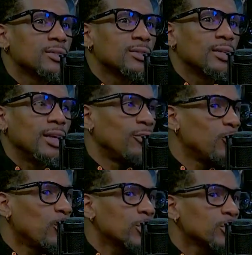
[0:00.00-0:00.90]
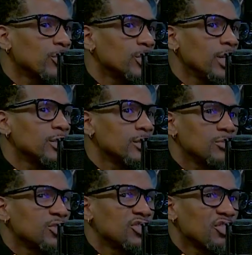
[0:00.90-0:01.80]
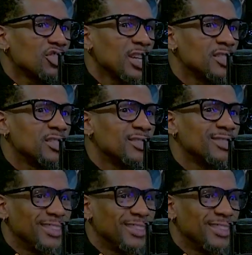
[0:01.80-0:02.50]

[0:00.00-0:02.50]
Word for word: That's it. If you want to start changing, just start changing.